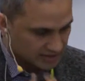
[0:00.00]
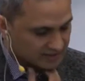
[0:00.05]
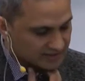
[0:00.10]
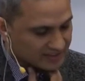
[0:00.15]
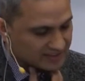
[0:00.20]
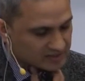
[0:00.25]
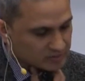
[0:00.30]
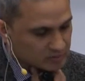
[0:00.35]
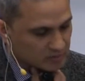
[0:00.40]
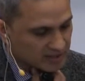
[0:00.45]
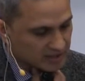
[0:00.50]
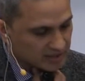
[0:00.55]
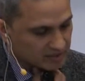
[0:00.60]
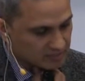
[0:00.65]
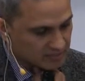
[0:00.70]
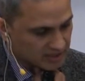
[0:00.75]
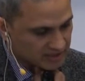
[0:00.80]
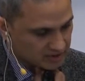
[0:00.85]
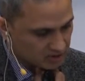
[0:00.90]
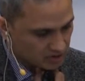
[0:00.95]
and that's my
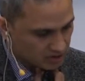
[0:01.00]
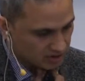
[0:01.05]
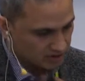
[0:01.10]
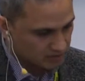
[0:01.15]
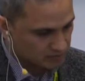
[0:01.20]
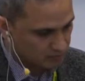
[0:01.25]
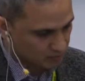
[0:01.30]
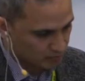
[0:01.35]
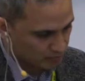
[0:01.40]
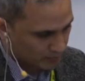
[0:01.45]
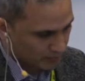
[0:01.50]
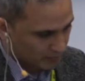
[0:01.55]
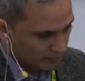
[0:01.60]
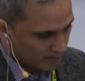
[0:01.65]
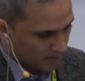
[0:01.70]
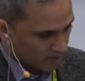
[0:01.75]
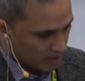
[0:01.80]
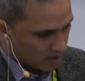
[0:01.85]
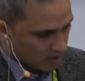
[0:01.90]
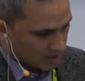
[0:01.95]
talk.
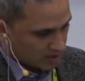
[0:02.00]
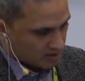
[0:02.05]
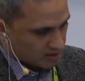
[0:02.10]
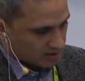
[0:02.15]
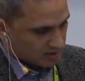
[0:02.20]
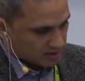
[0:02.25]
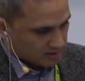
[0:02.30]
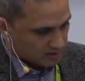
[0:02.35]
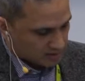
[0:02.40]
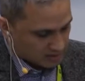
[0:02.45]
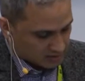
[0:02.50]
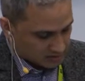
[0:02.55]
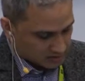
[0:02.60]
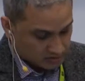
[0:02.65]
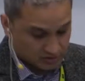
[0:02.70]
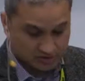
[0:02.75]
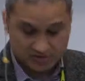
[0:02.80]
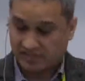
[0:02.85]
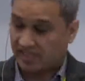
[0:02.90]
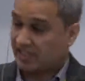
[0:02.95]

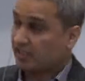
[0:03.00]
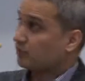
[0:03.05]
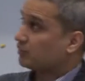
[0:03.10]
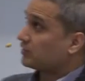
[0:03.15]
State